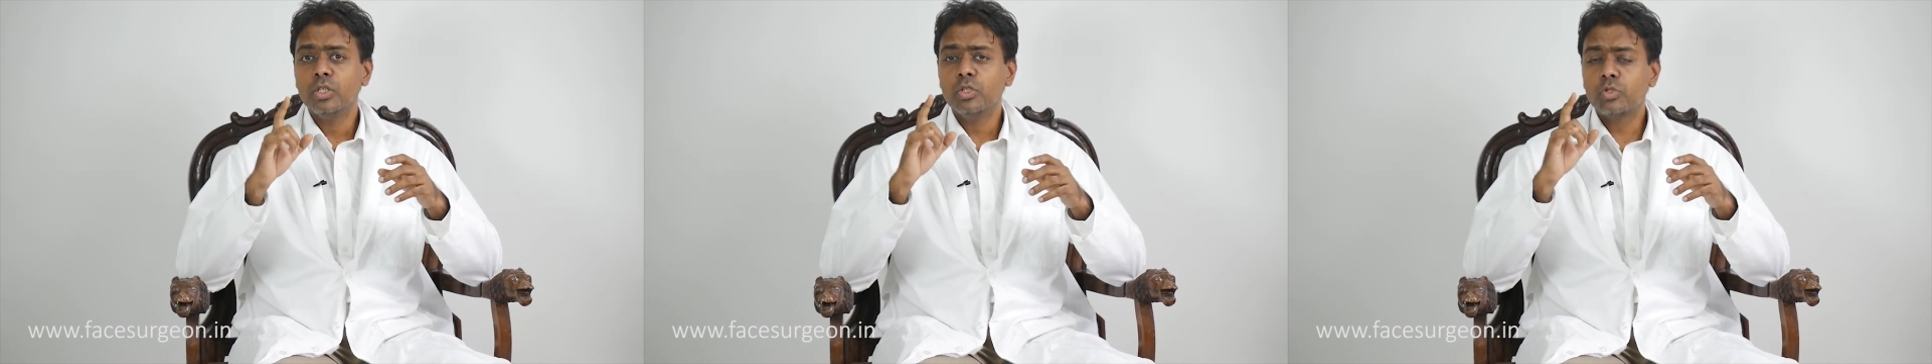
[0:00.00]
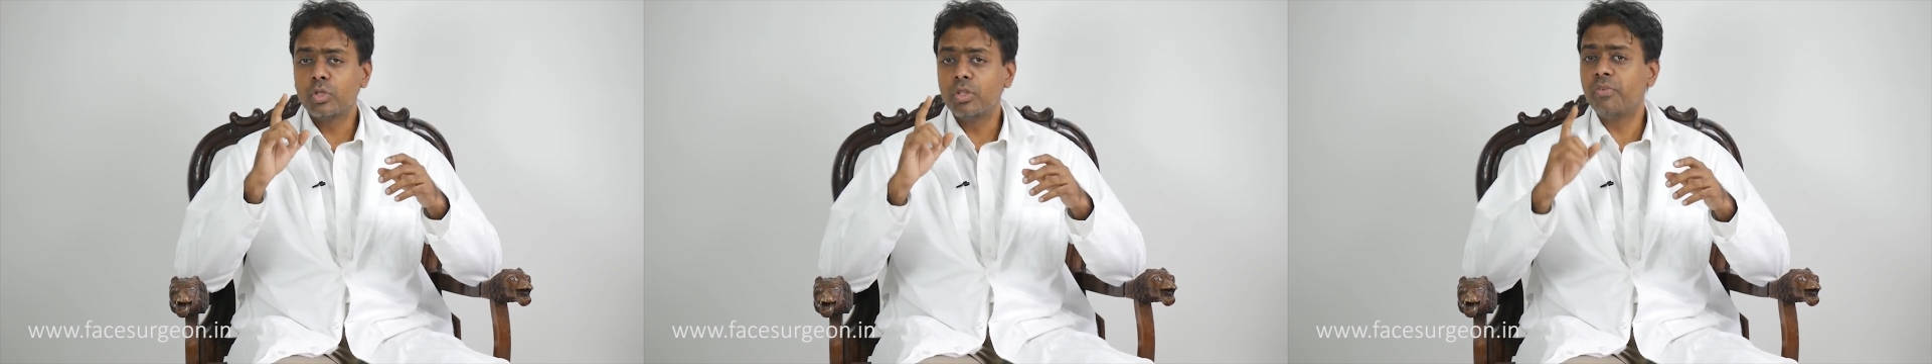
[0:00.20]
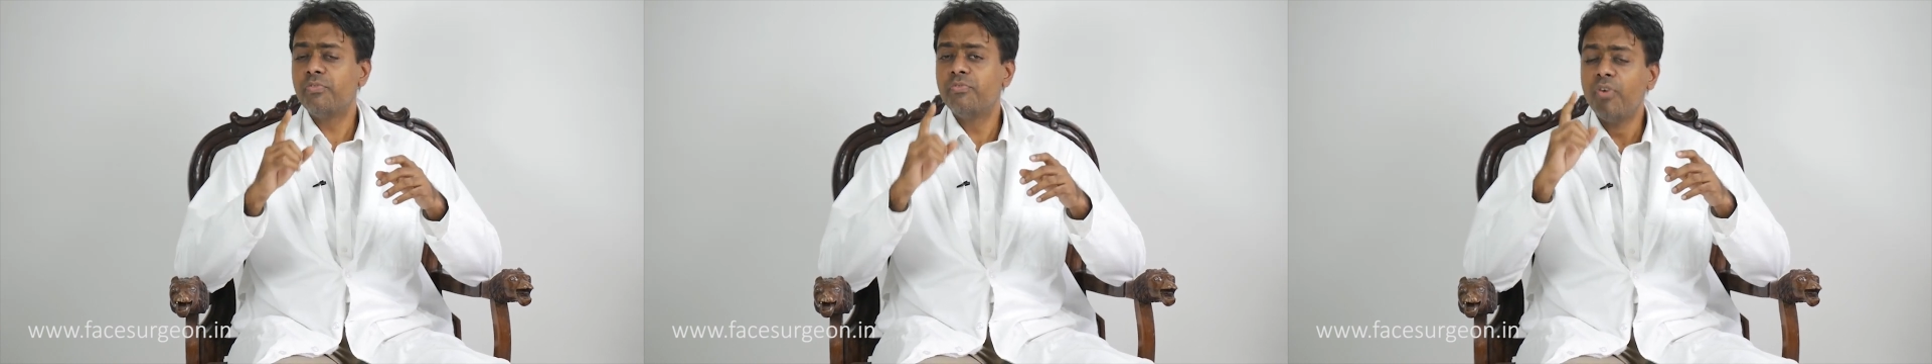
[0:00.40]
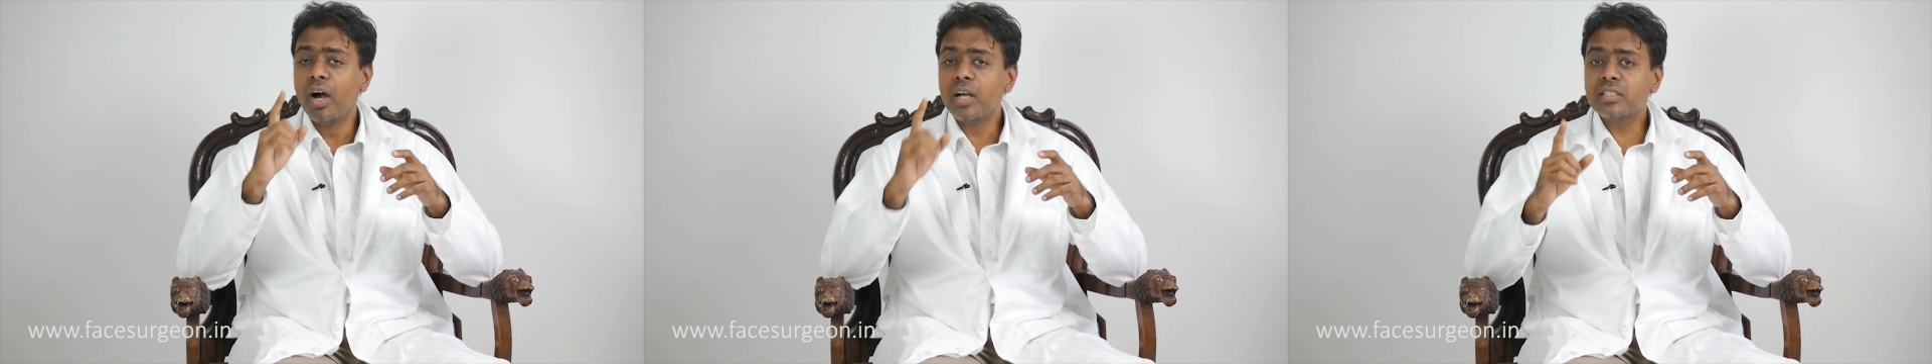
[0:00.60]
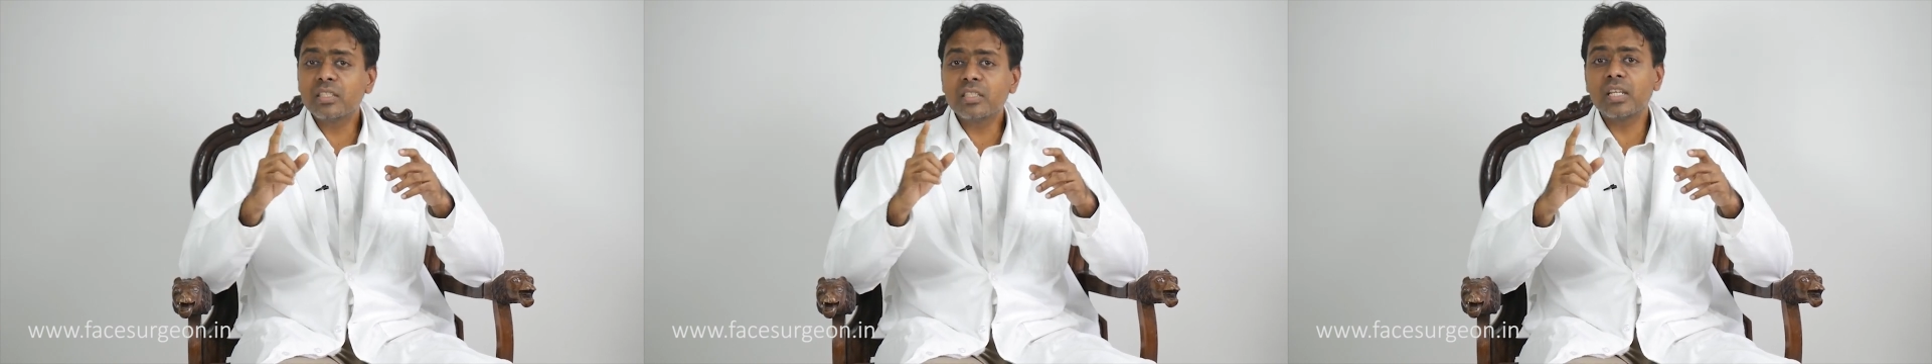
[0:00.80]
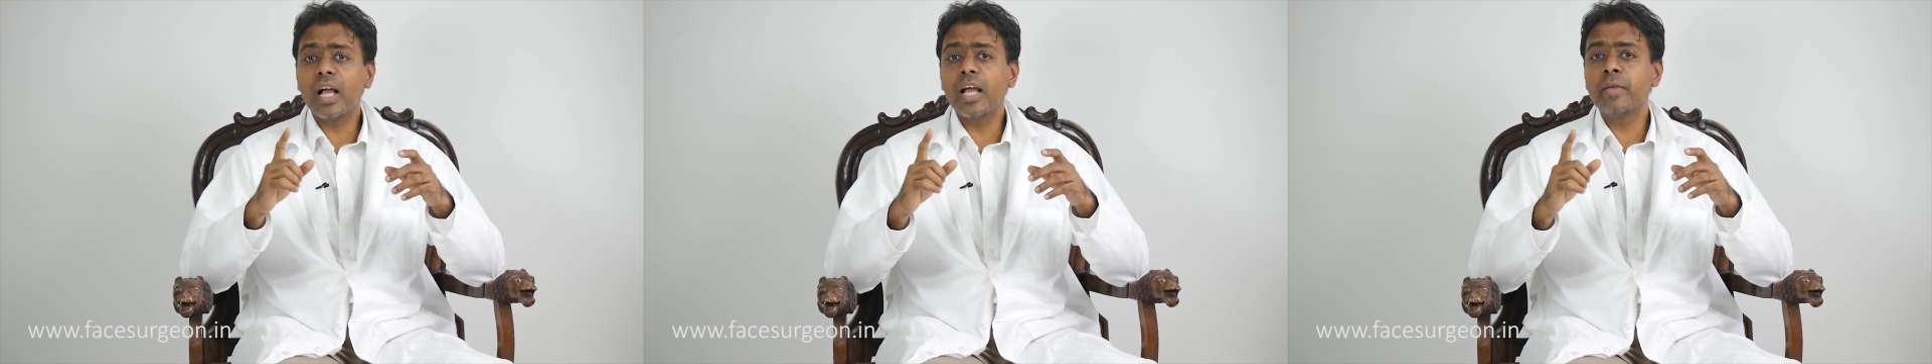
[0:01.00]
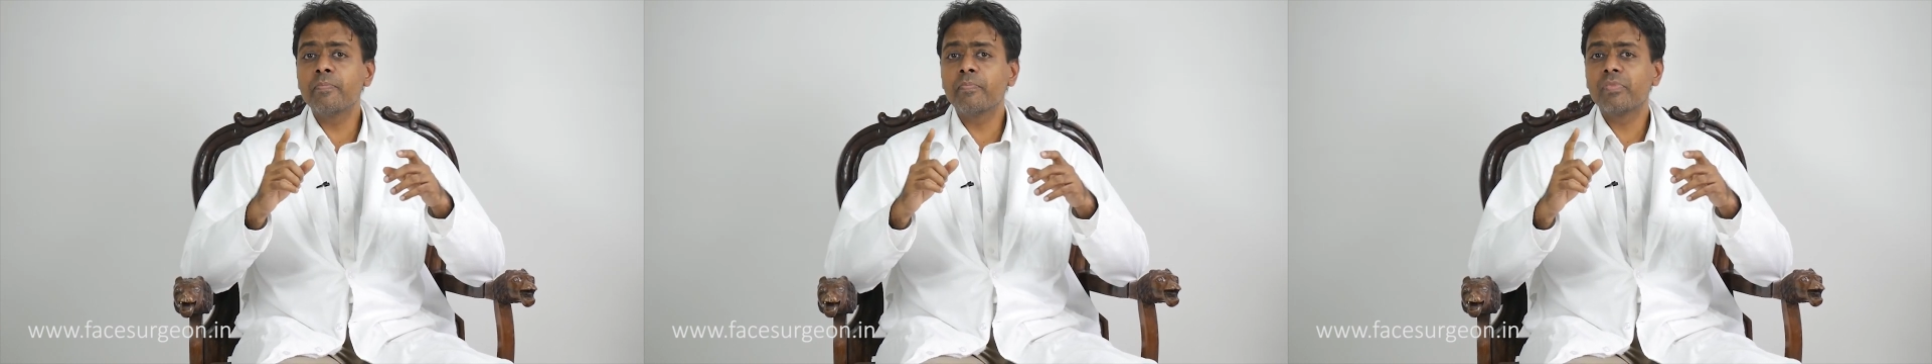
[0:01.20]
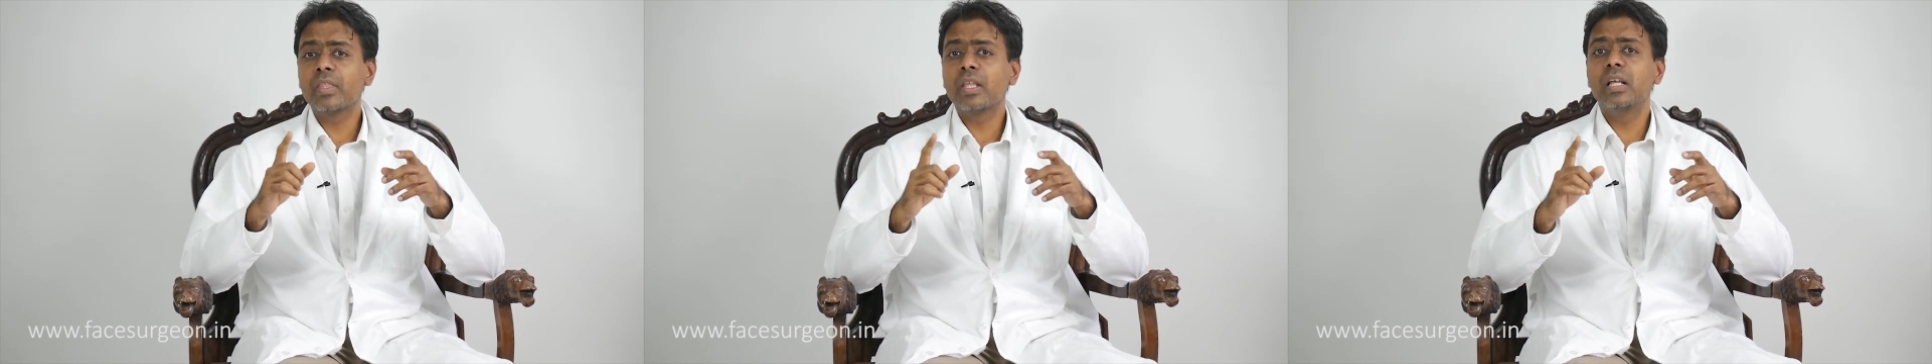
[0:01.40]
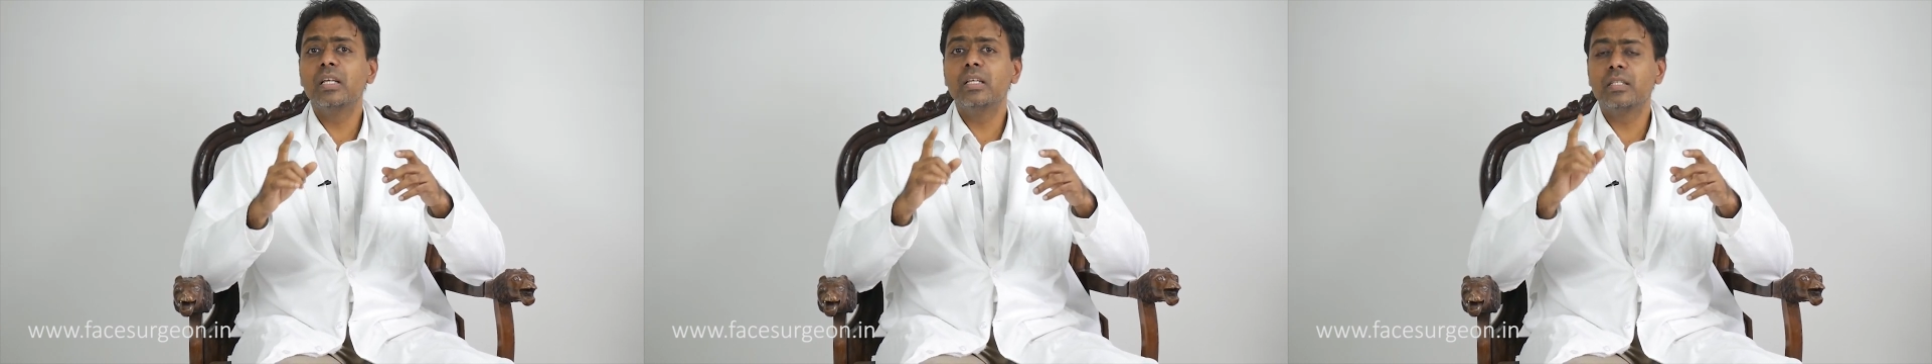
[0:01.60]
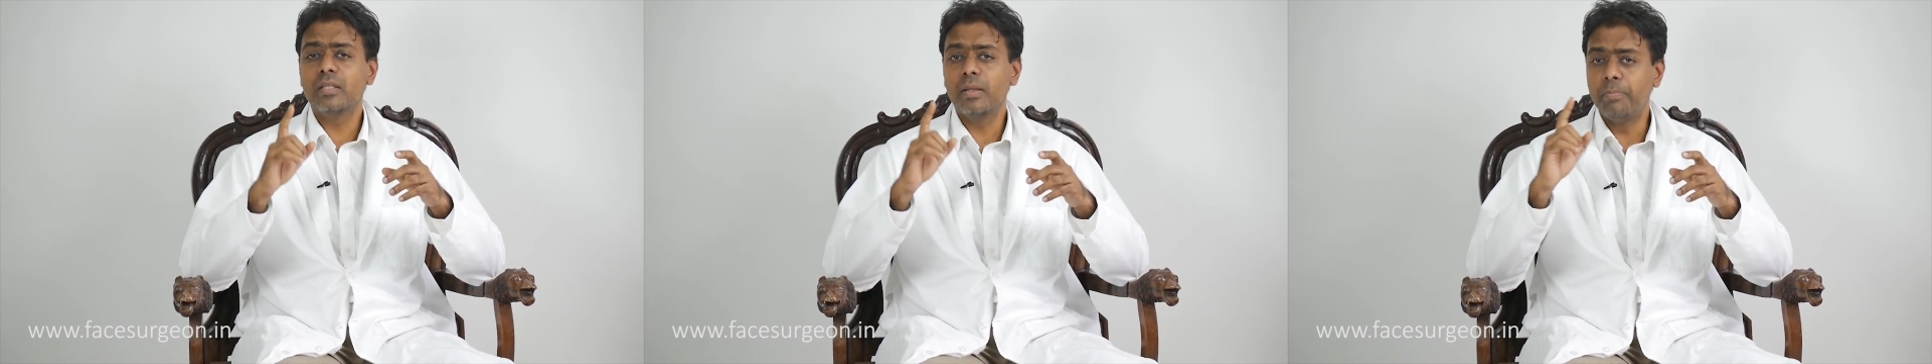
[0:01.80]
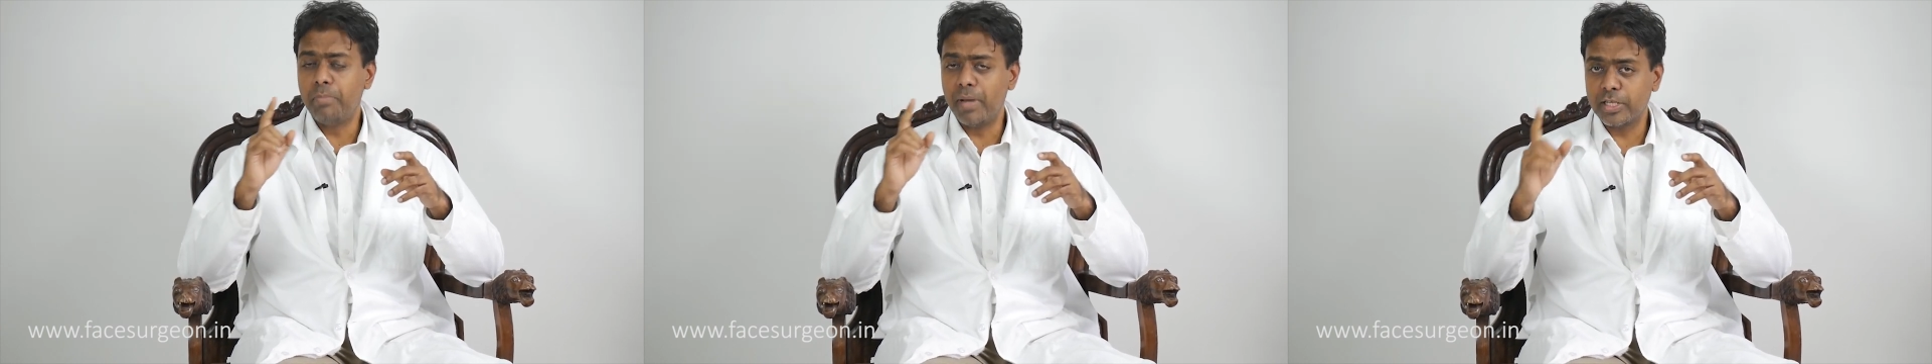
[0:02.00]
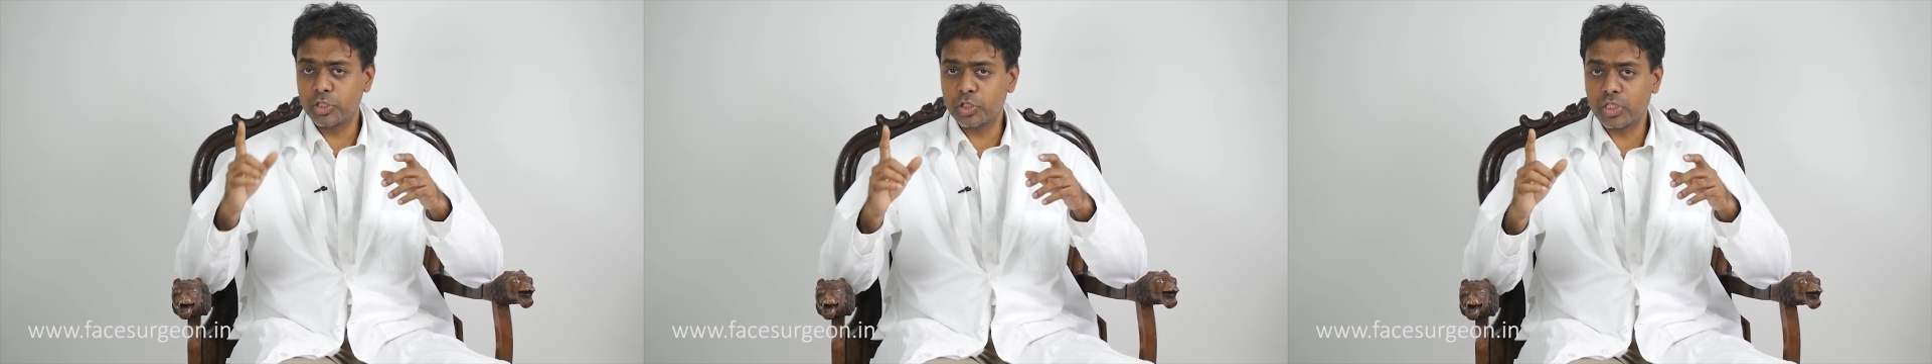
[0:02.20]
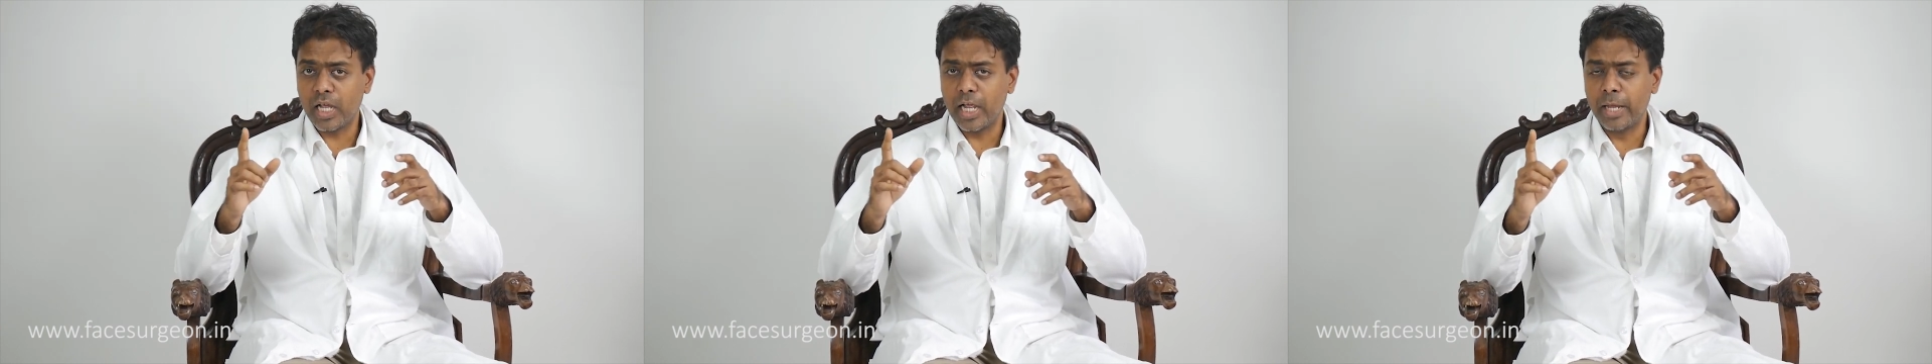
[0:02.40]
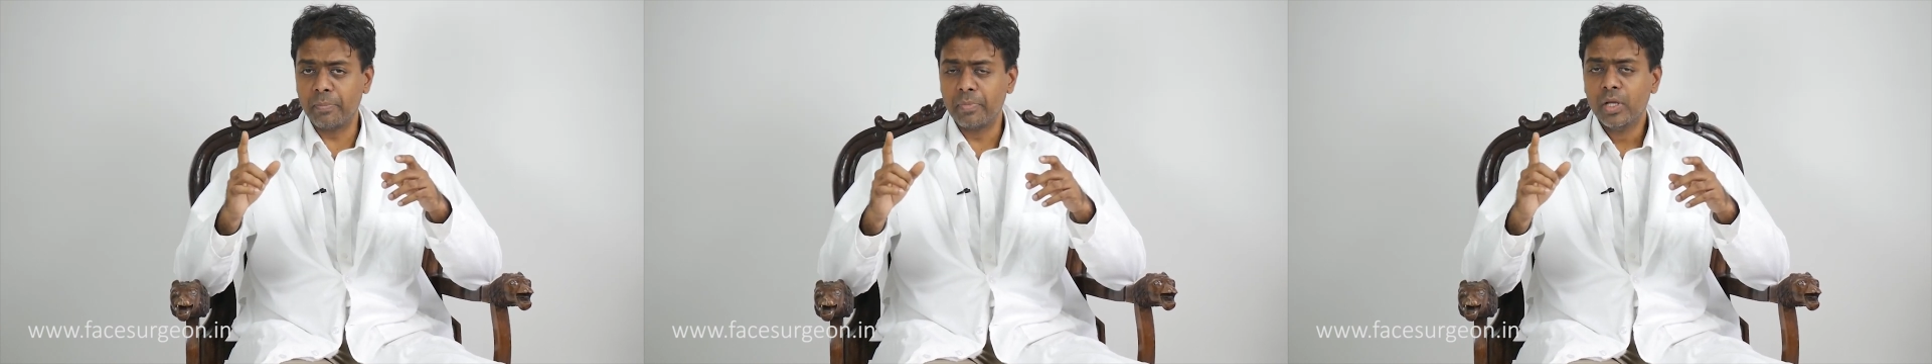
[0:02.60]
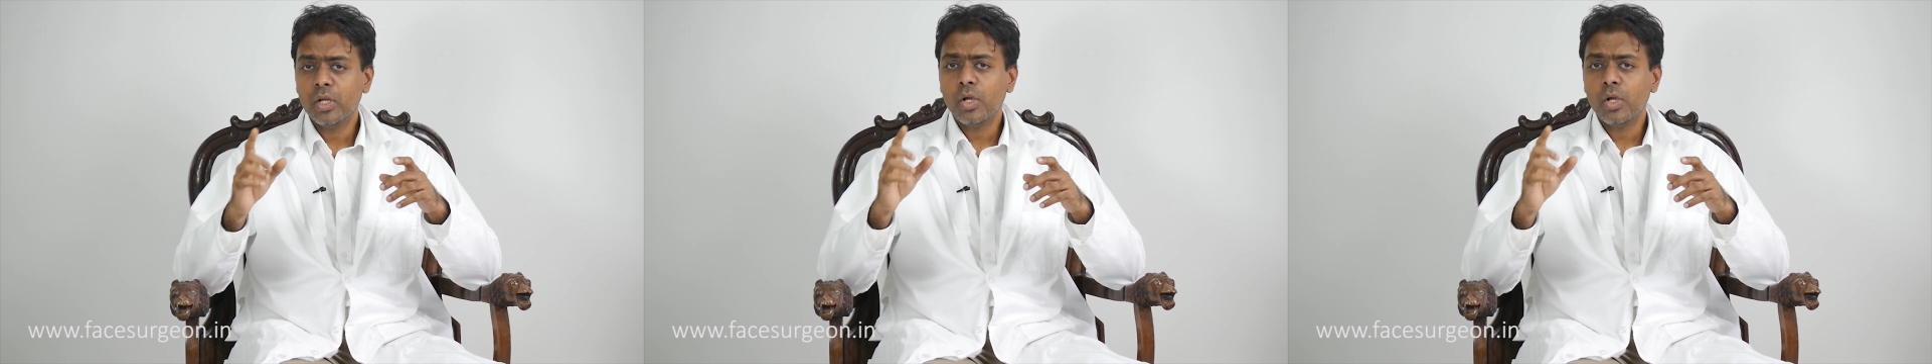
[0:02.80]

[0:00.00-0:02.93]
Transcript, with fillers: So the first time is the best time.